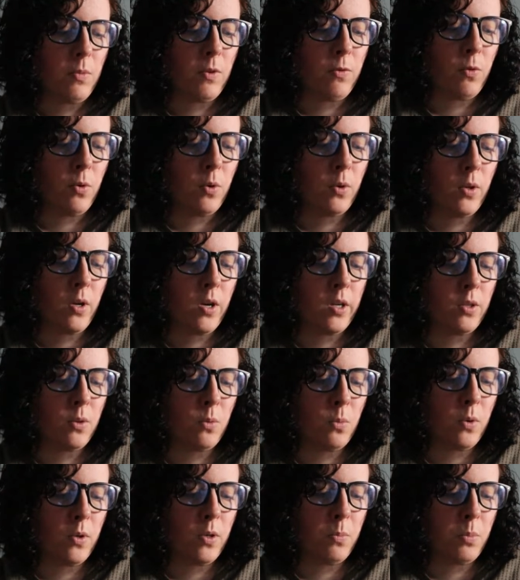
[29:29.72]
Before long,
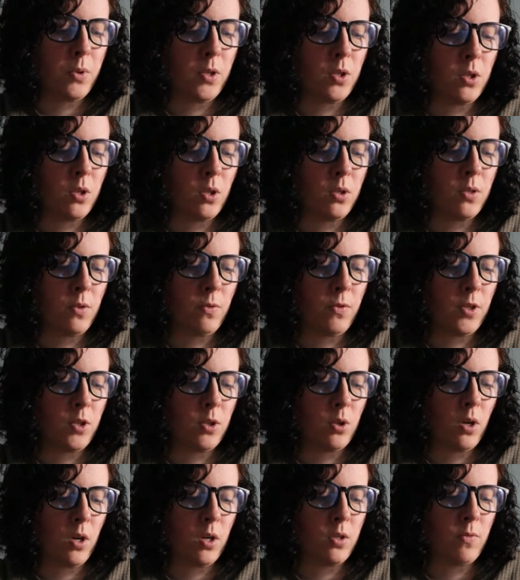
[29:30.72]
the warden put Joseph
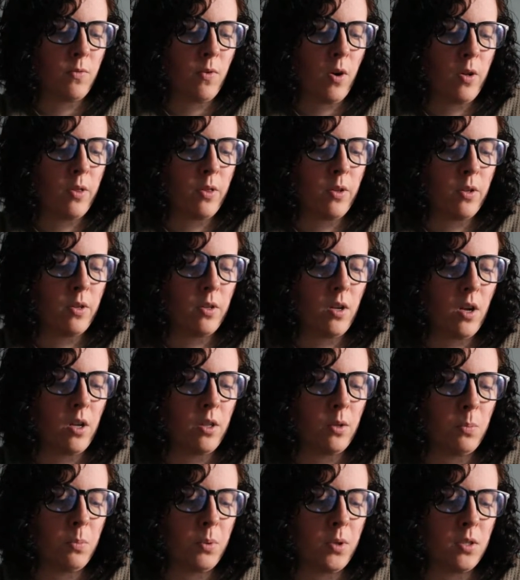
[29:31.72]
in charge of all the
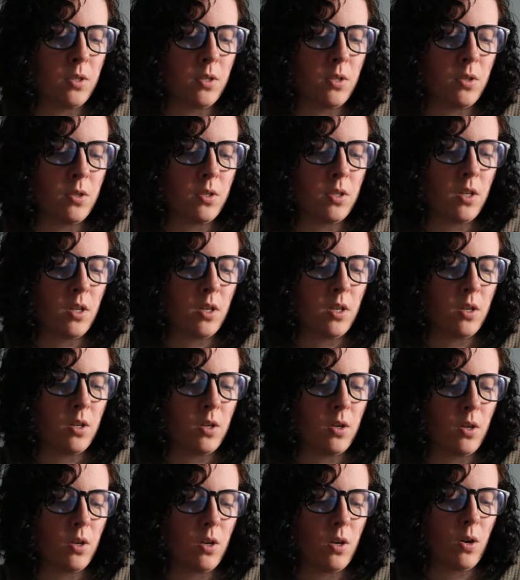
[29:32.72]
other prisoners
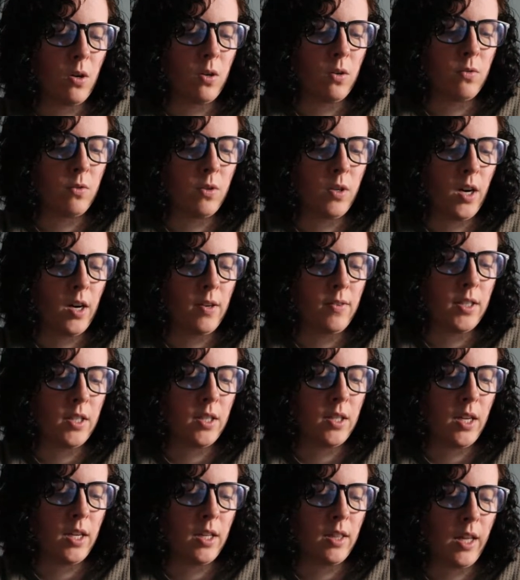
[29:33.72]
and over
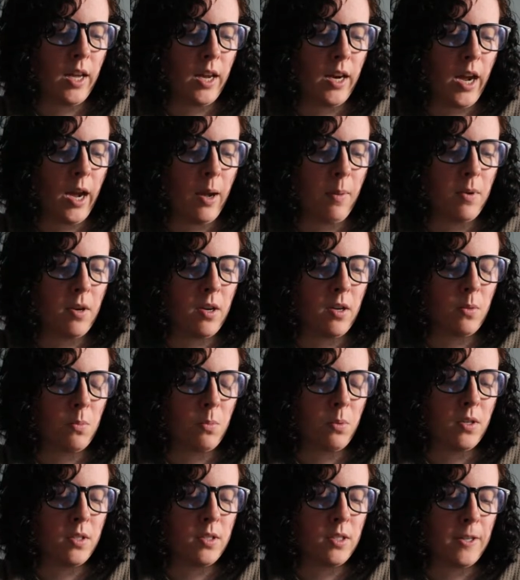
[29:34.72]
everything that happened in
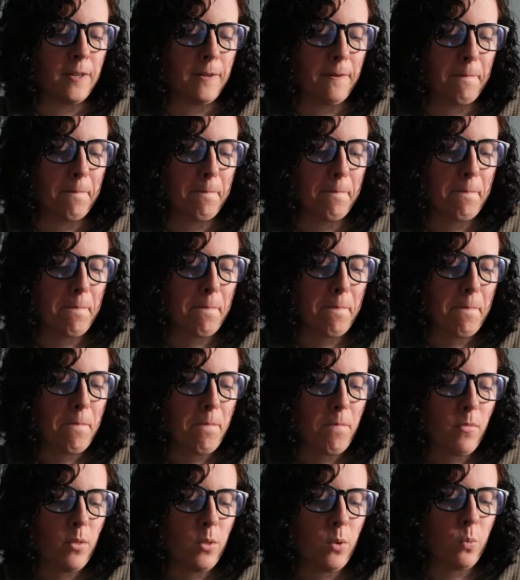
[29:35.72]
the prison.
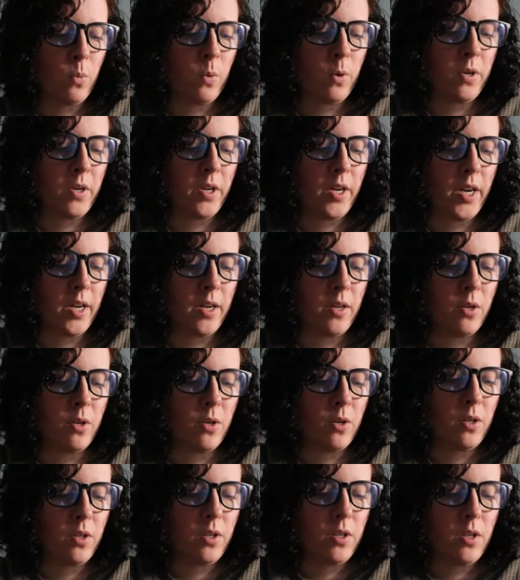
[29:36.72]
The warden
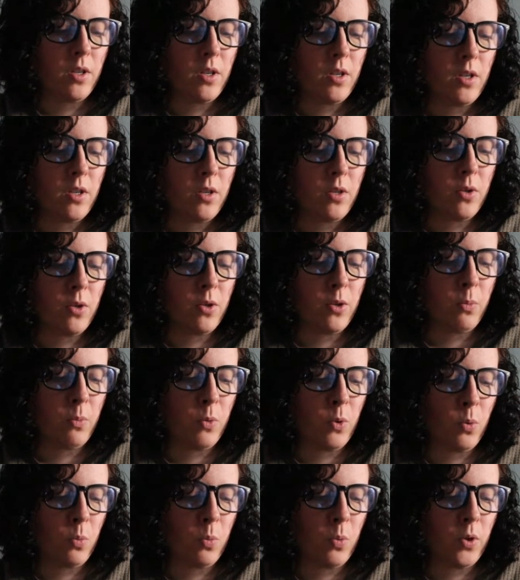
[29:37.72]
had no
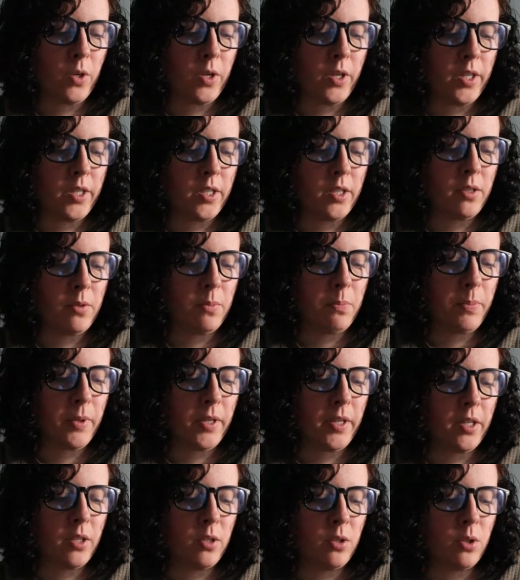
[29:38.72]
more worries
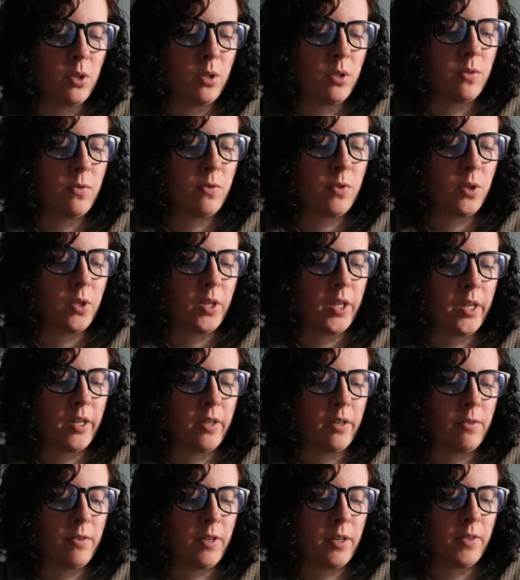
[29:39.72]
because Joseph took
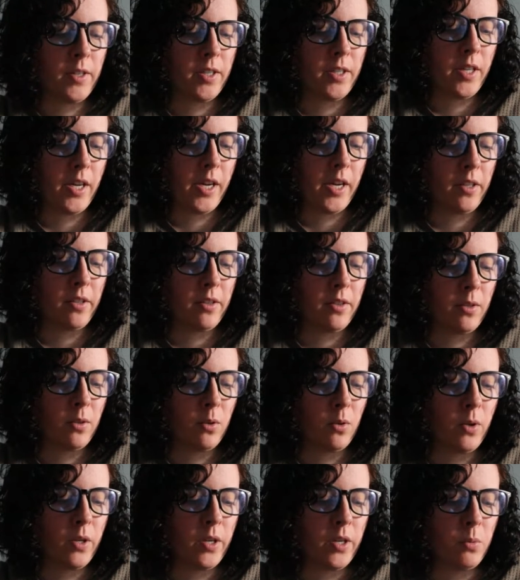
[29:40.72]
care of everything. The
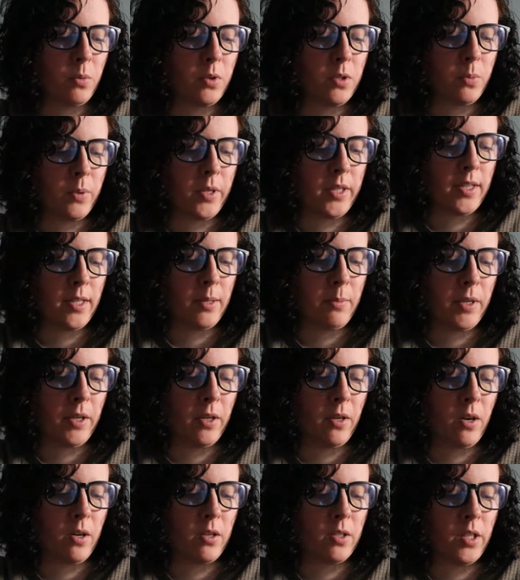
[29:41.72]
Lord was with him
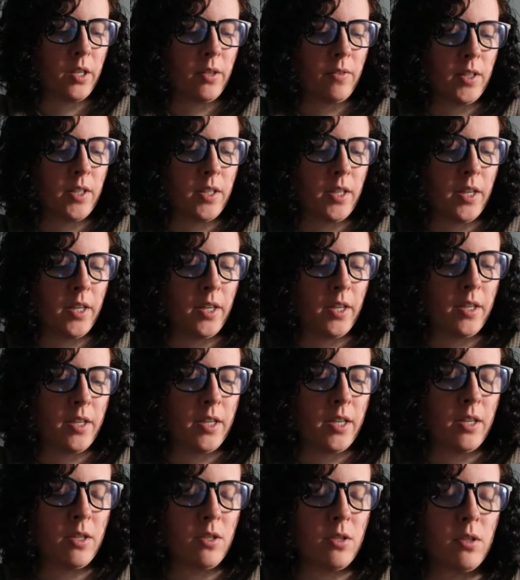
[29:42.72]
and caused everything he
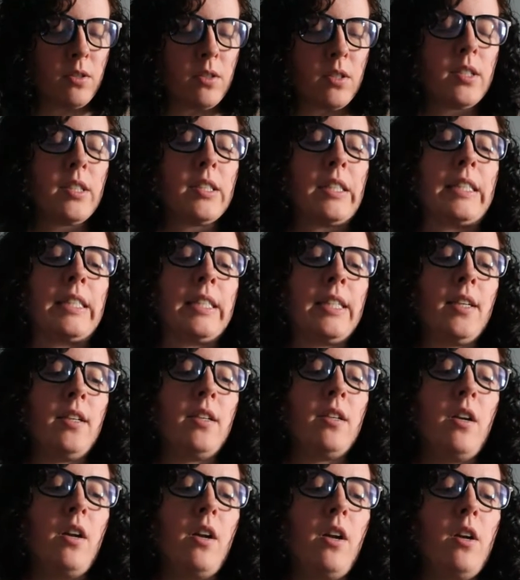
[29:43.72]
did to
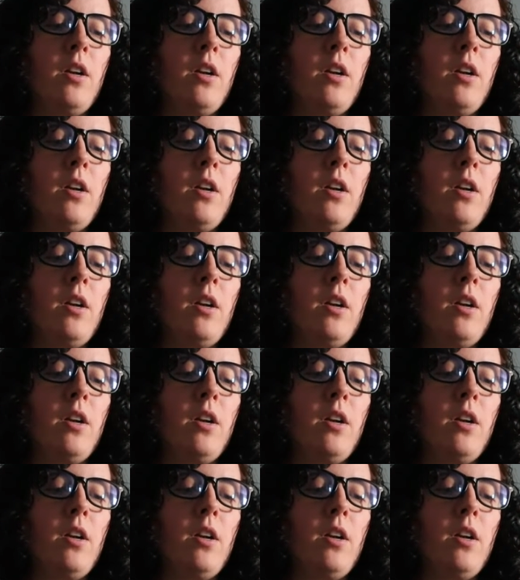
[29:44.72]
succeed.